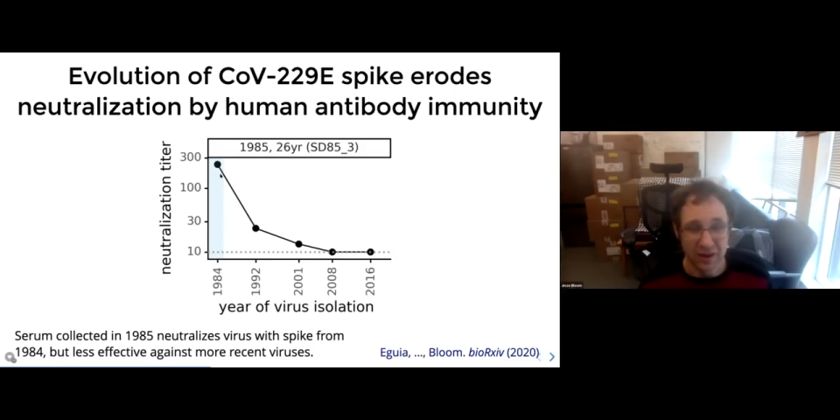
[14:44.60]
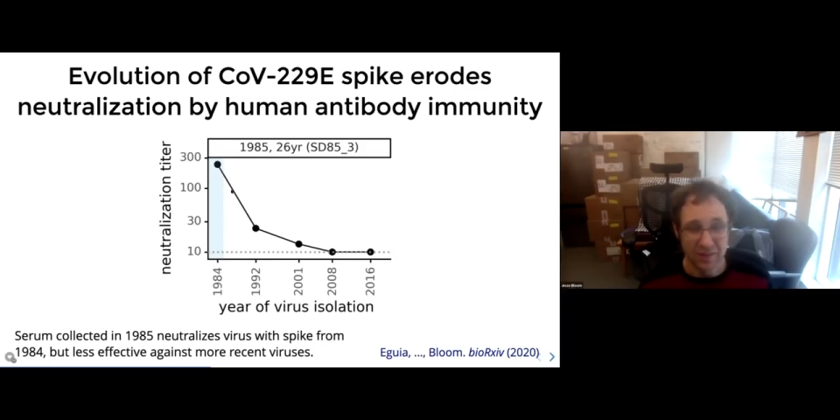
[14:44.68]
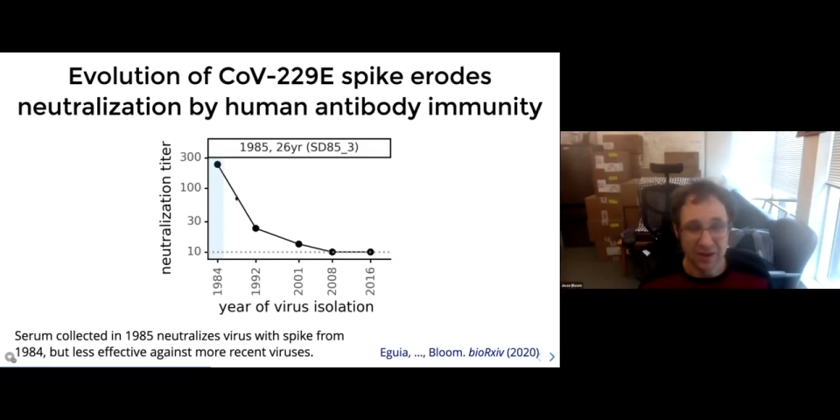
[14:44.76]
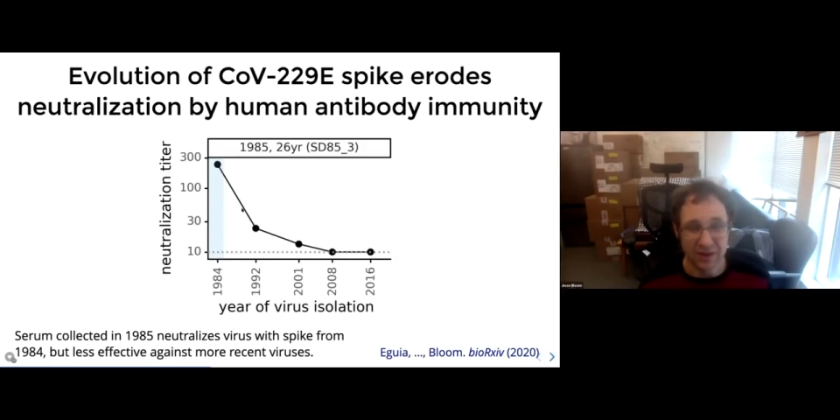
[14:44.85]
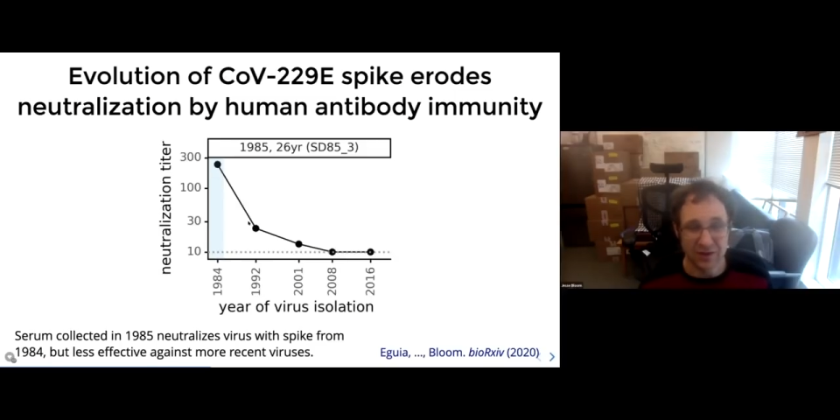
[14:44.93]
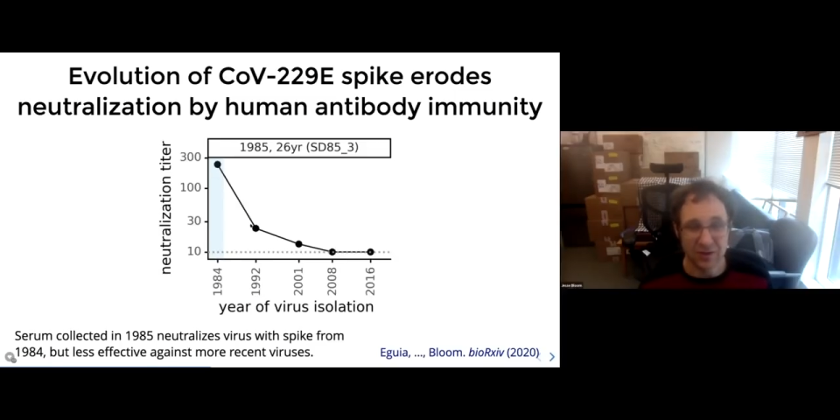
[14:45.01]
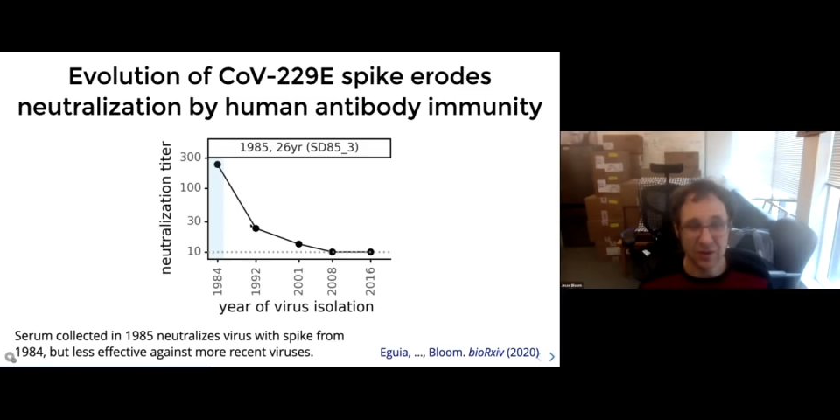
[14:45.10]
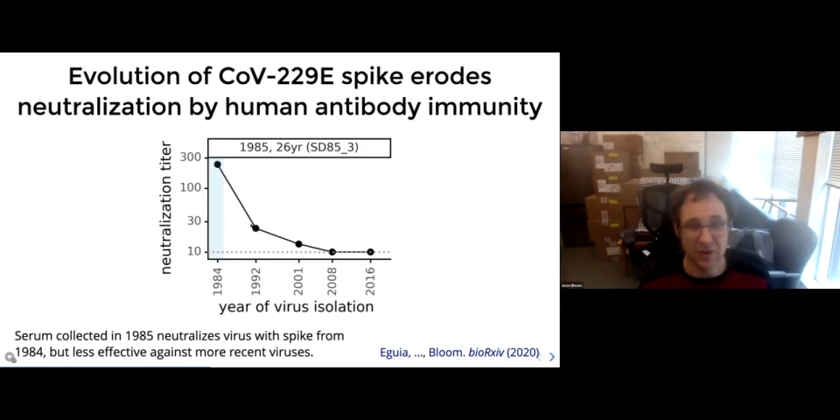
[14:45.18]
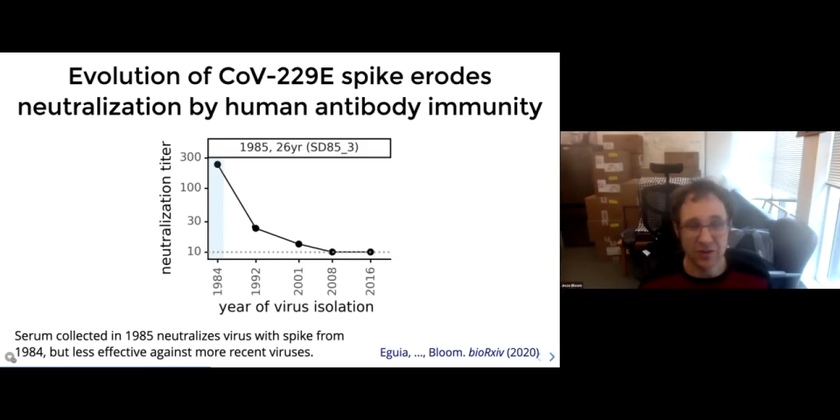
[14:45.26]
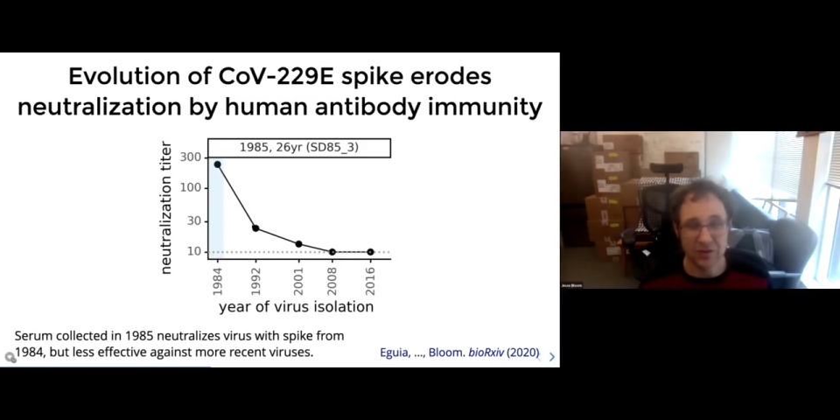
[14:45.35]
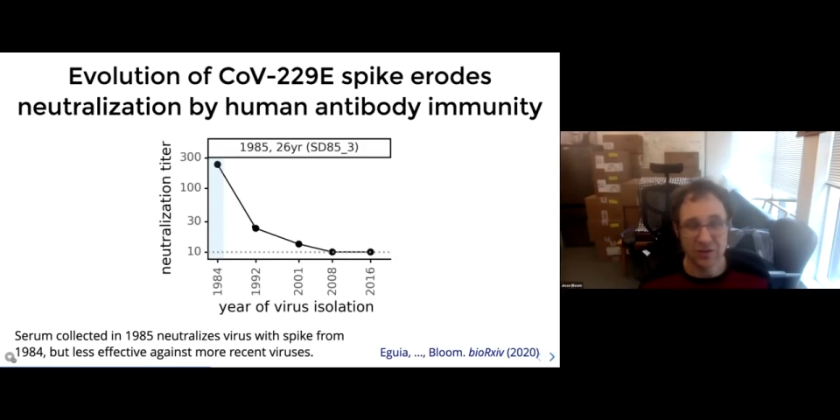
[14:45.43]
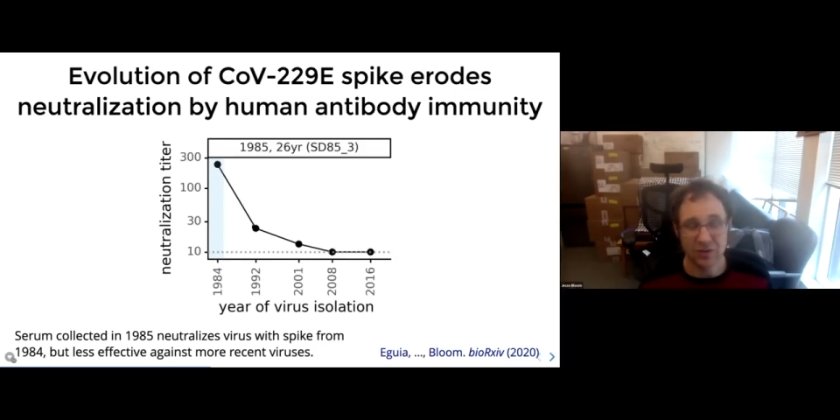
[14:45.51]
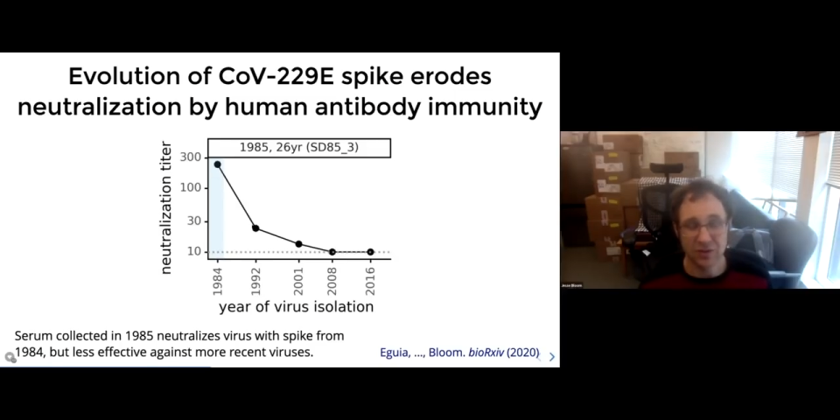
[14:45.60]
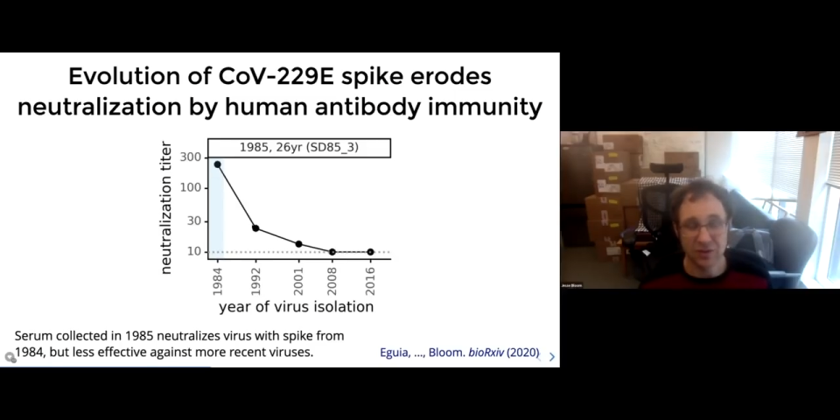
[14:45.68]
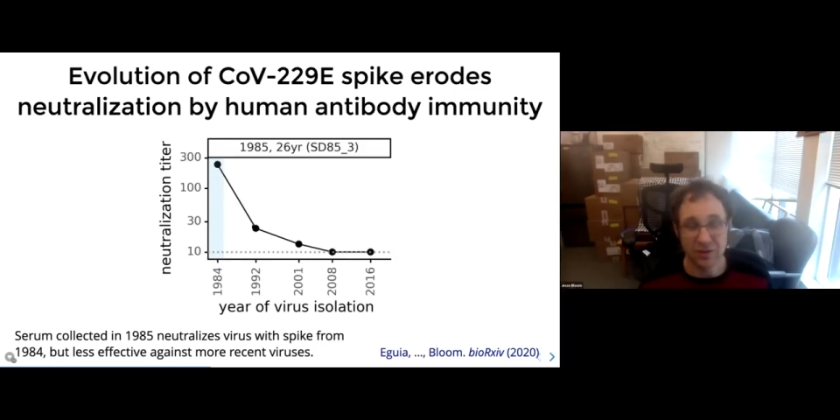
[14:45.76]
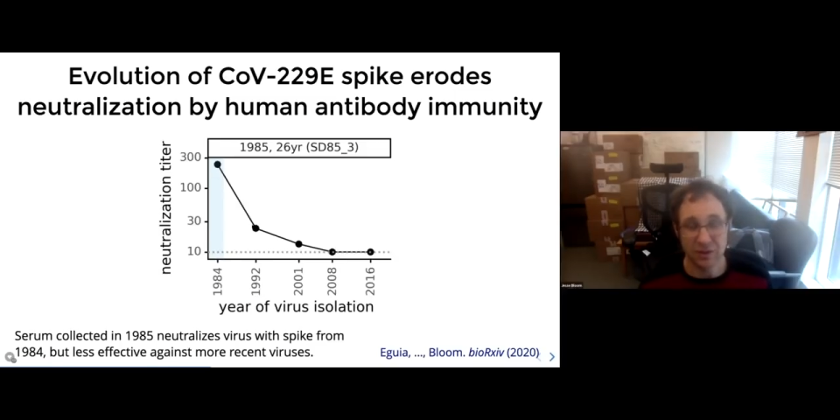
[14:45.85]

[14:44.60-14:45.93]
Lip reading: but as we look to sort of